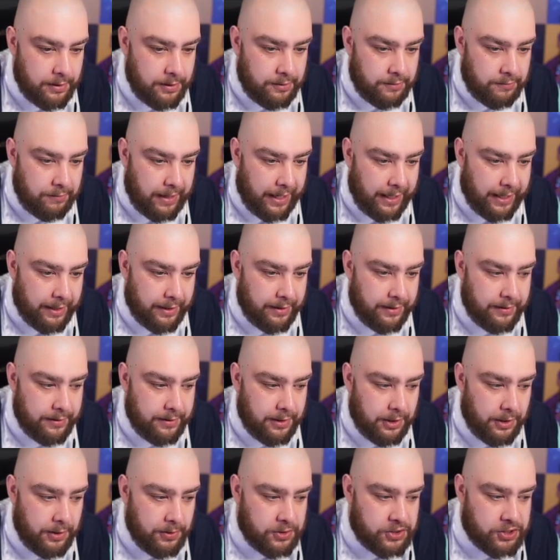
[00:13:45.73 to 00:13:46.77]
Right,
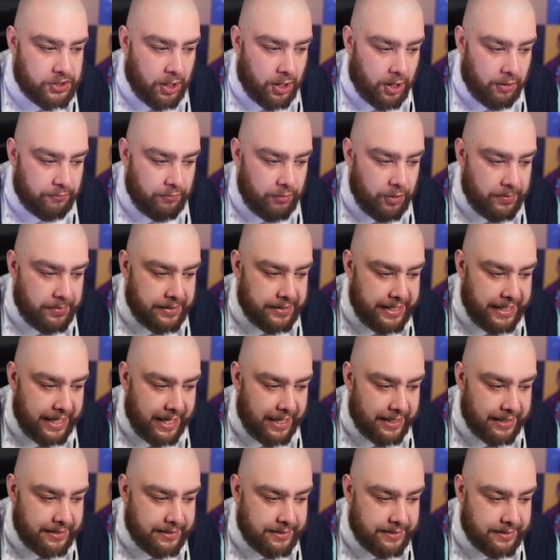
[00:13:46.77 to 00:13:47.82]
Luke Shaw, Ruben
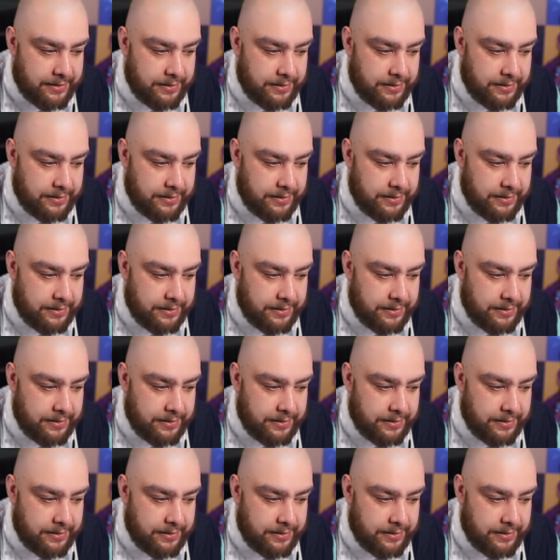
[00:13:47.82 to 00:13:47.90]
Dias.